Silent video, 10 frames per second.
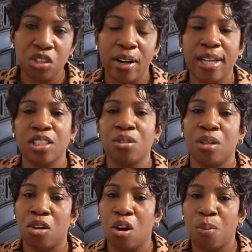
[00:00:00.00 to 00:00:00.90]
trying to
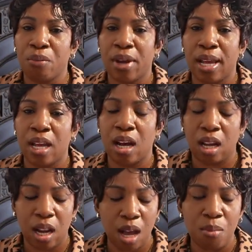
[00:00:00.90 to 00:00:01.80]
incorporate a
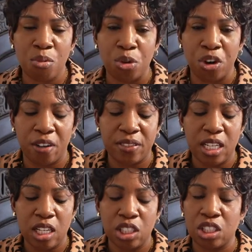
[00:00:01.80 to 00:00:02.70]
lot more of
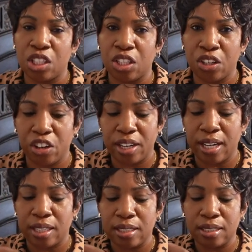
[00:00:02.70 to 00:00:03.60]
the chunkier
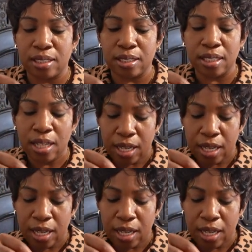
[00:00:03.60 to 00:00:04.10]
necklaces